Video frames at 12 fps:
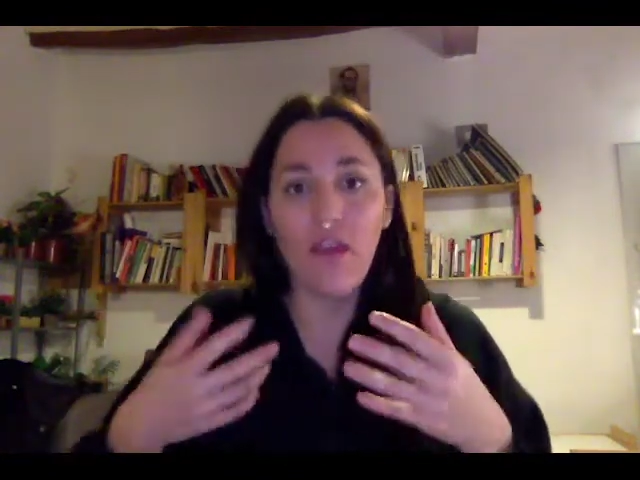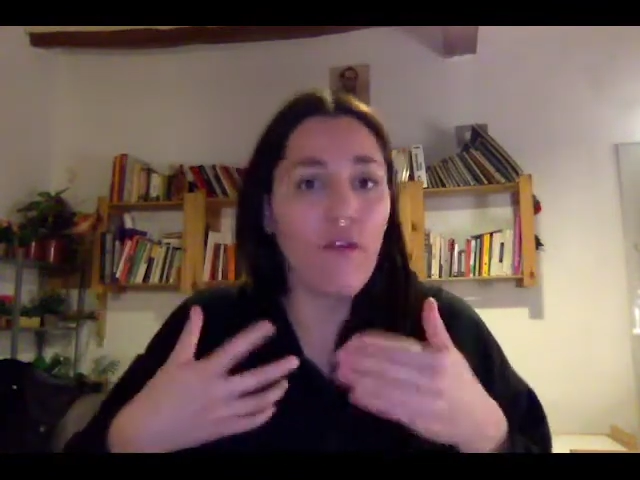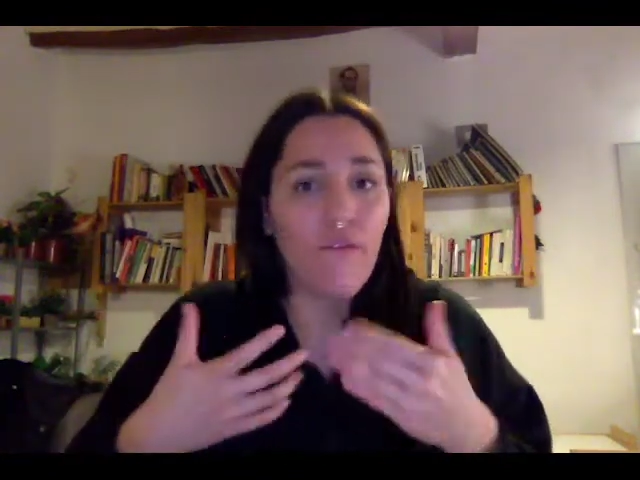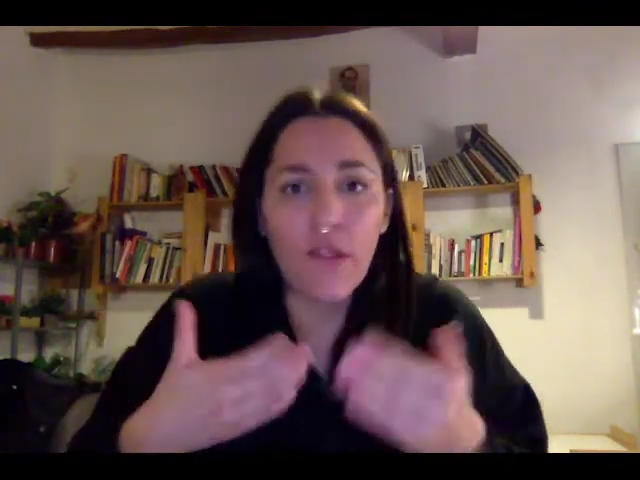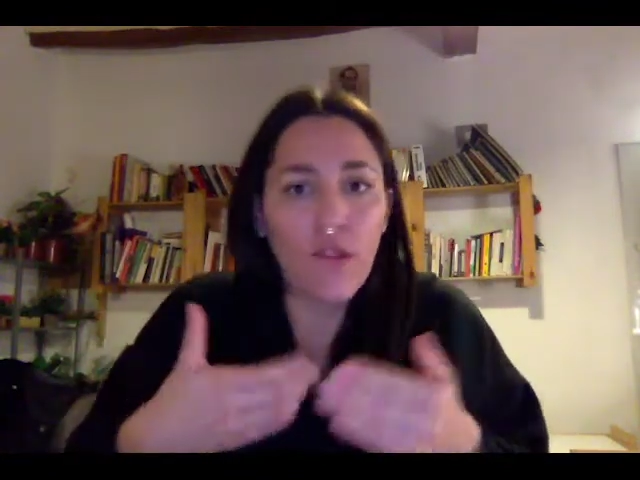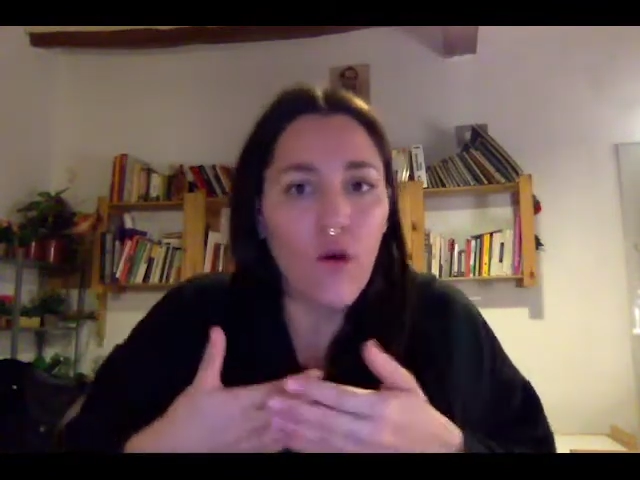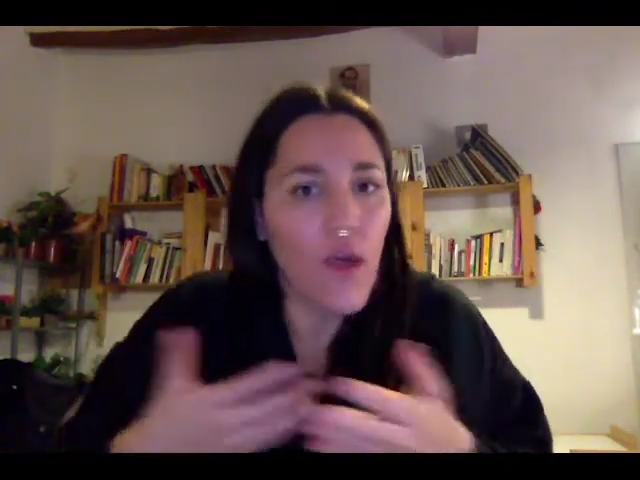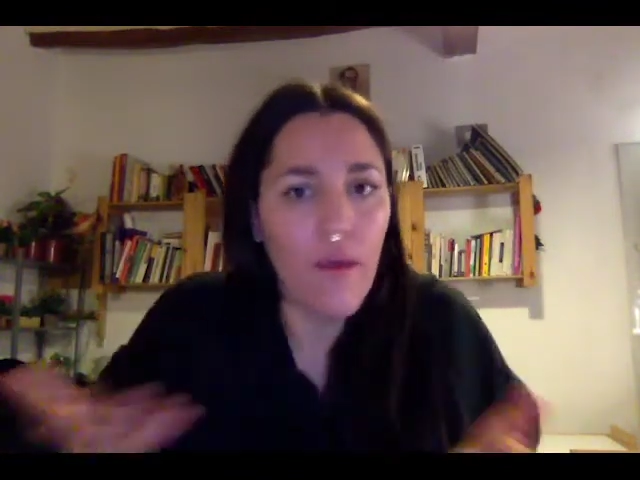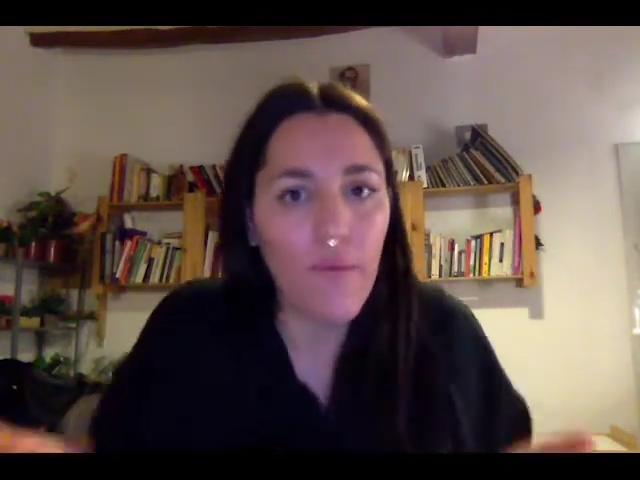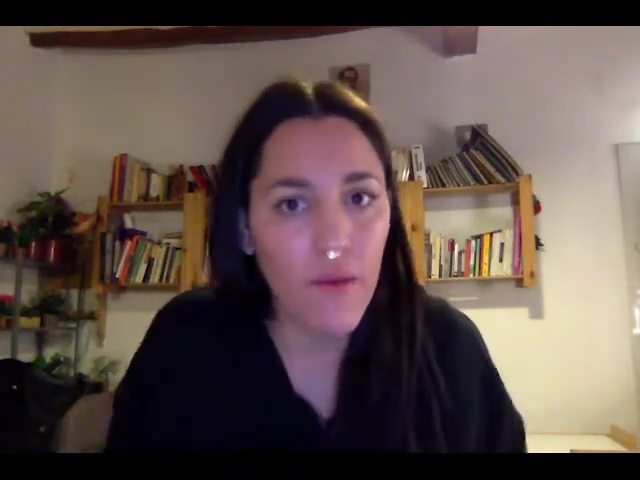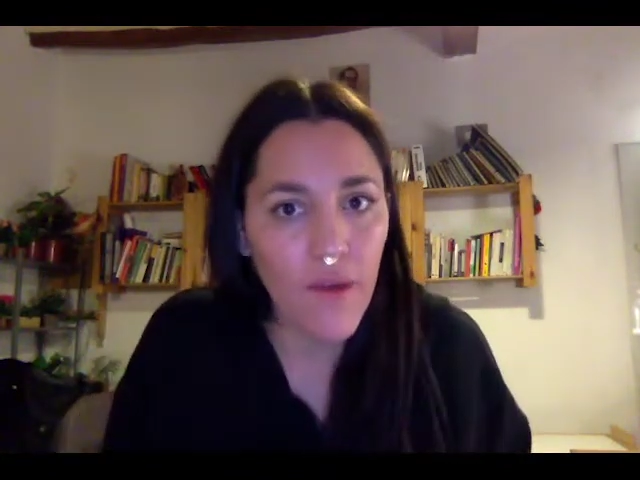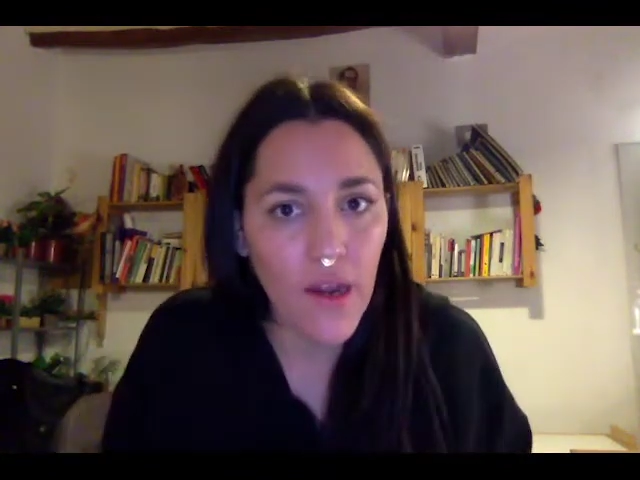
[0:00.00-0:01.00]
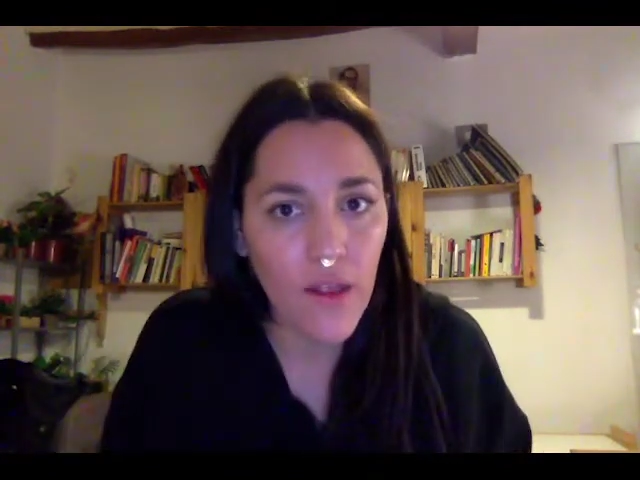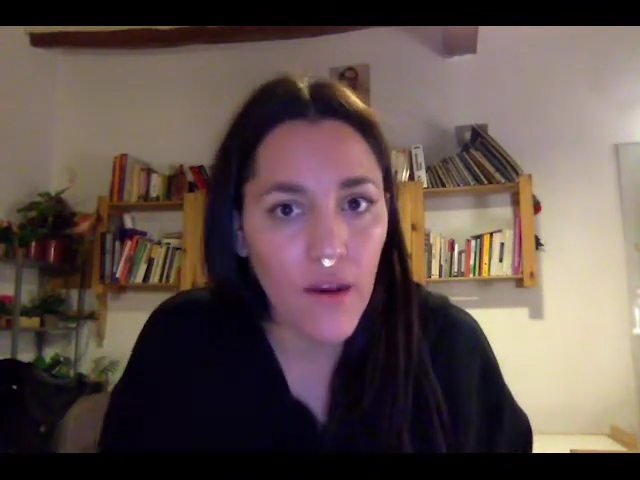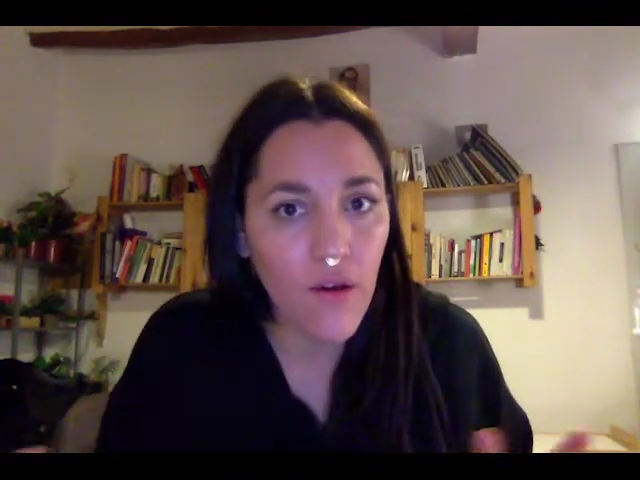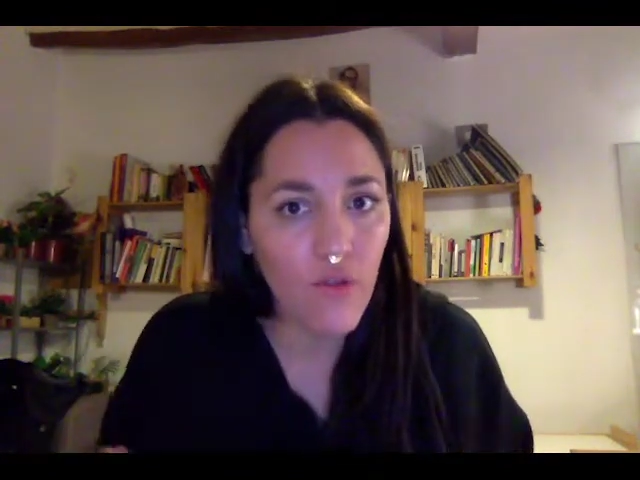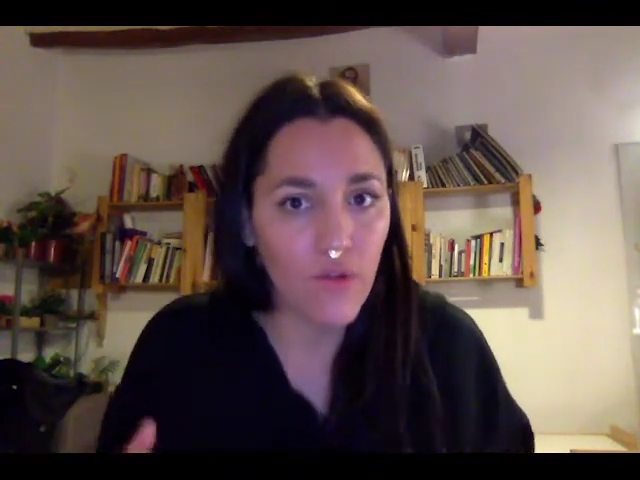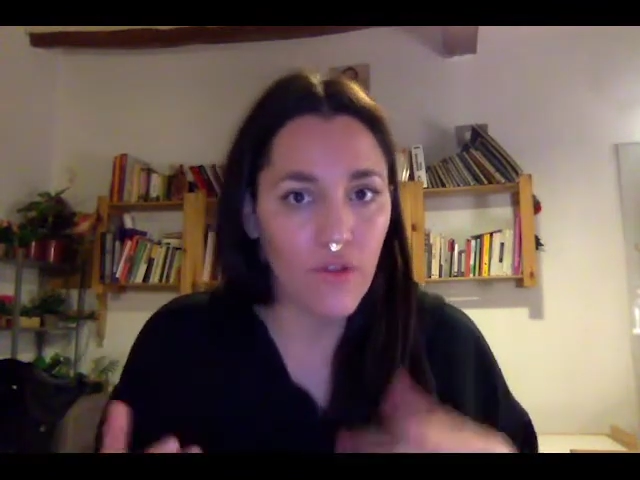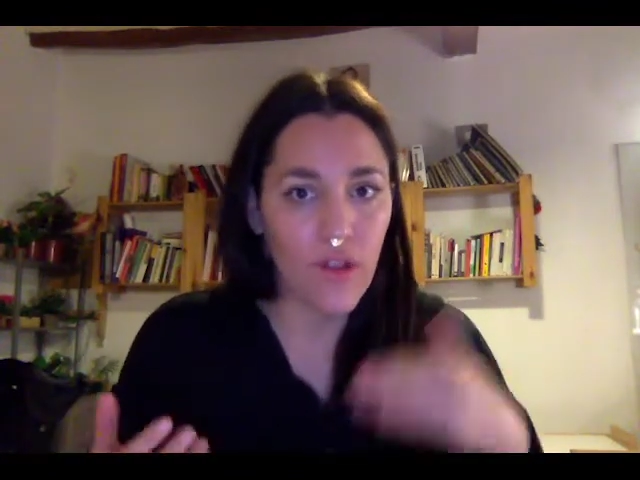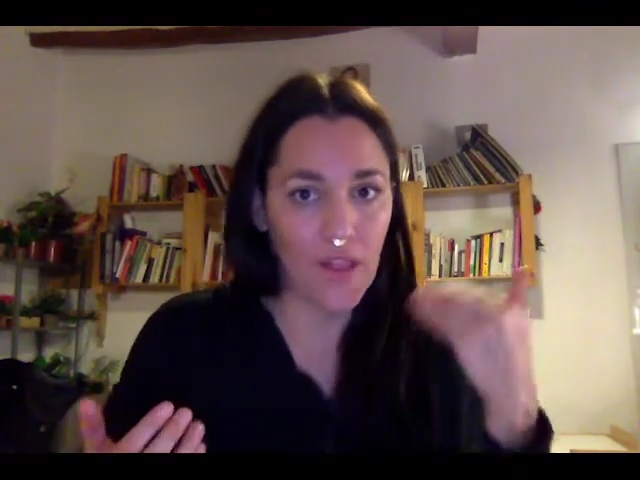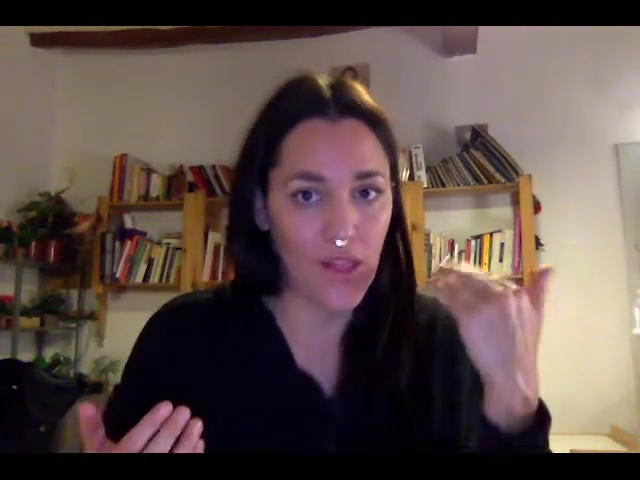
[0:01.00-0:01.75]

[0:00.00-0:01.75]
even though everybody knows that